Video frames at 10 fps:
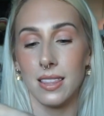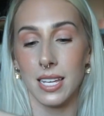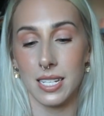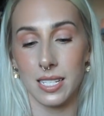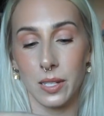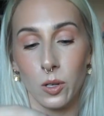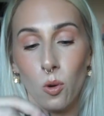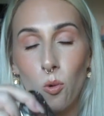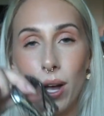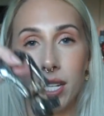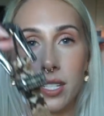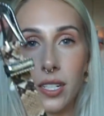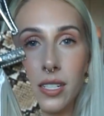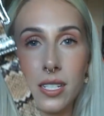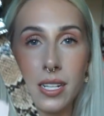this little
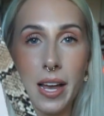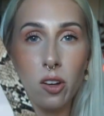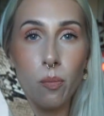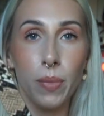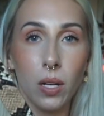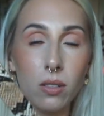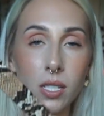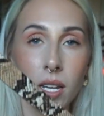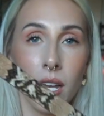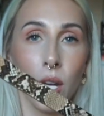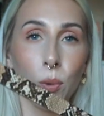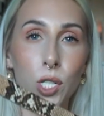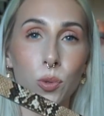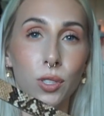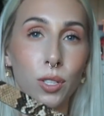Western style belt,
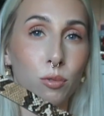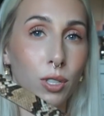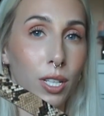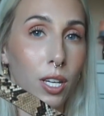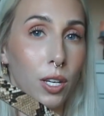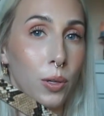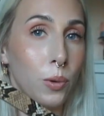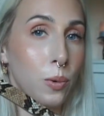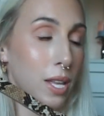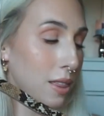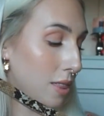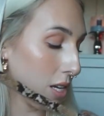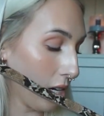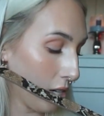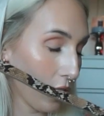which would look really cute with
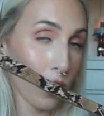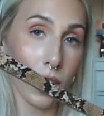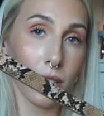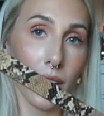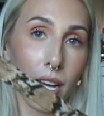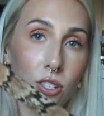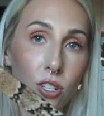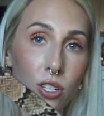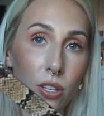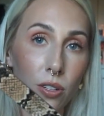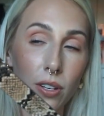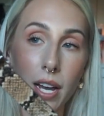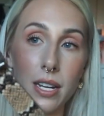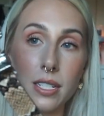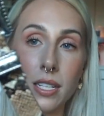the shirt that I just showed you
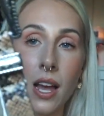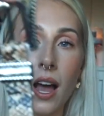guys.